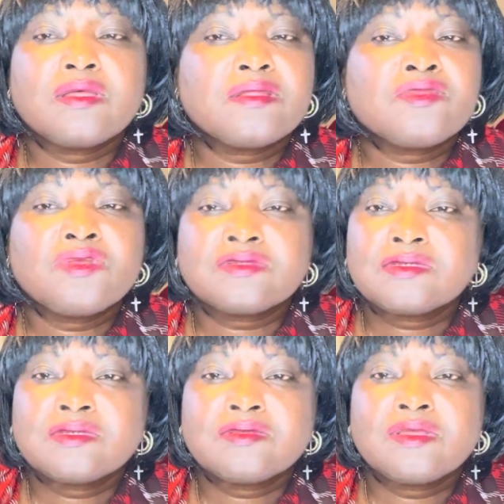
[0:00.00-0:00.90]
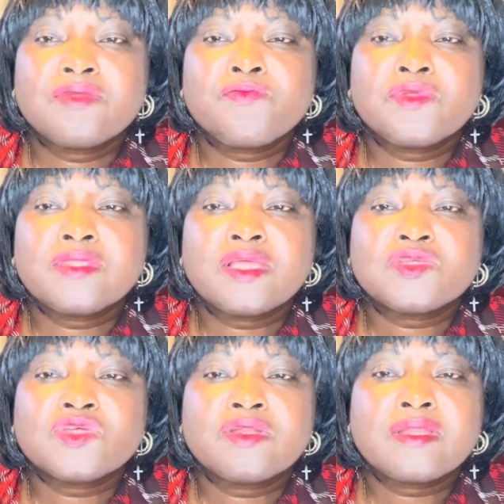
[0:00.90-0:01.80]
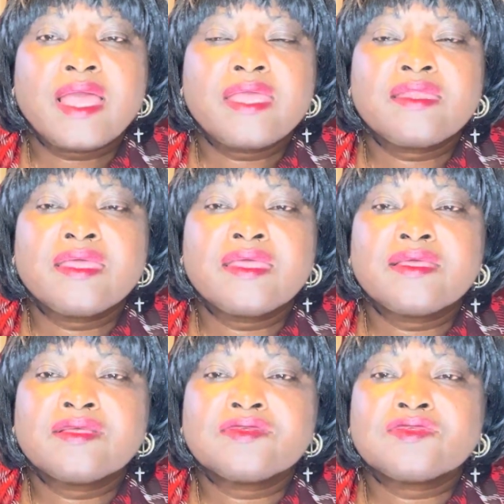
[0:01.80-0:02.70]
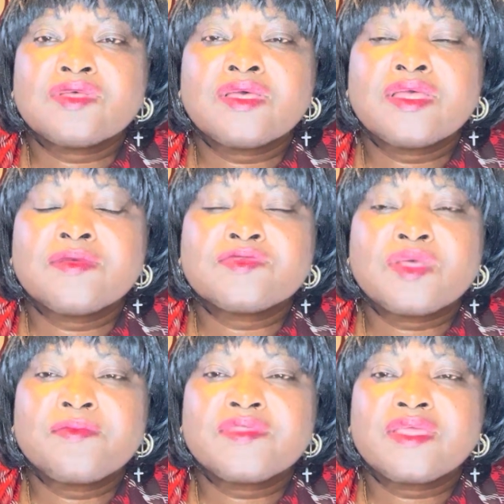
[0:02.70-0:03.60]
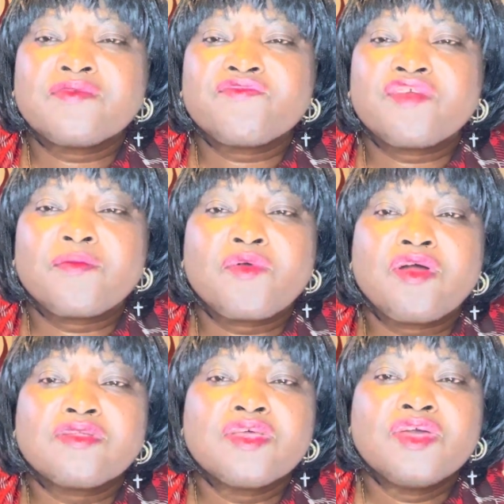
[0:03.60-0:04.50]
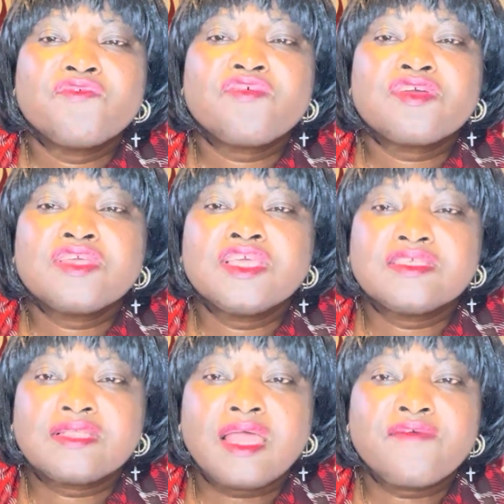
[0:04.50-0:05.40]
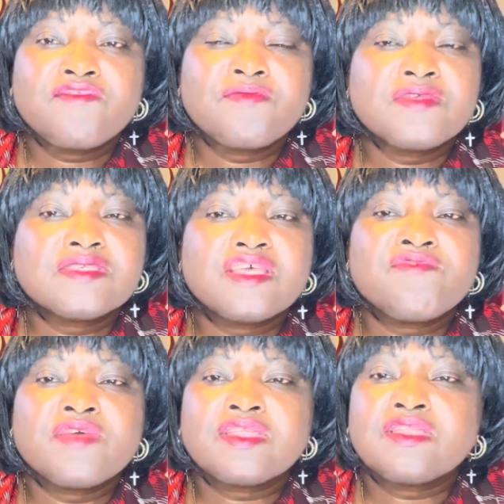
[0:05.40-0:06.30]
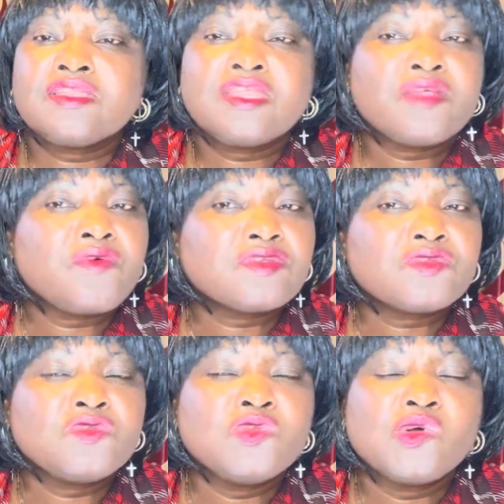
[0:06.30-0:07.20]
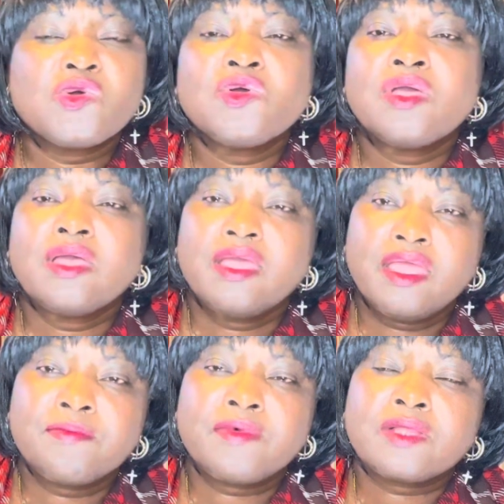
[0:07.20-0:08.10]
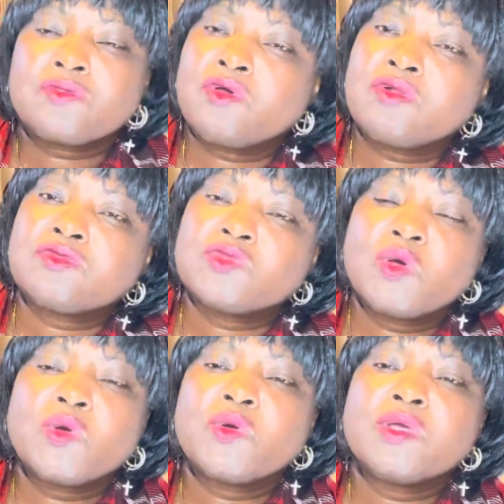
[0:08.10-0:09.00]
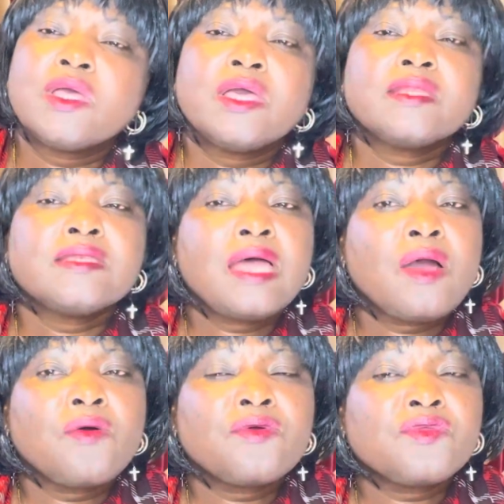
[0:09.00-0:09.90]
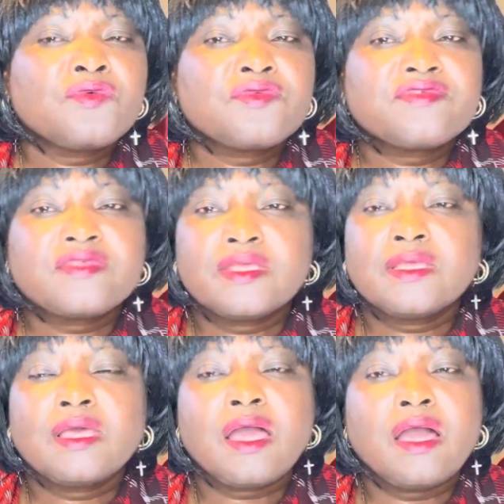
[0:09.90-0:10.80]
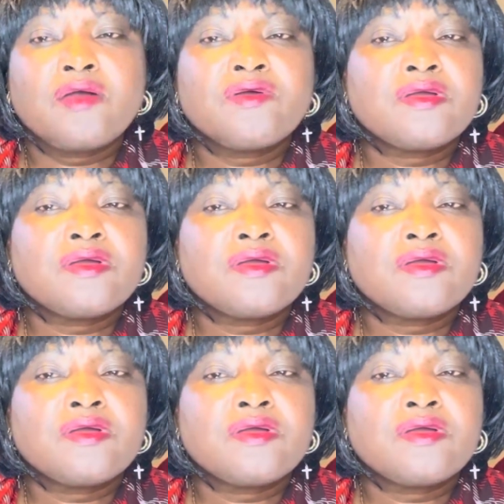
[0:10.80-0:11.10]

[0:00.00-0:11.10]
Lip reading: just protection guide something from God for his life to be saved, but there was no help at all. So now you could see how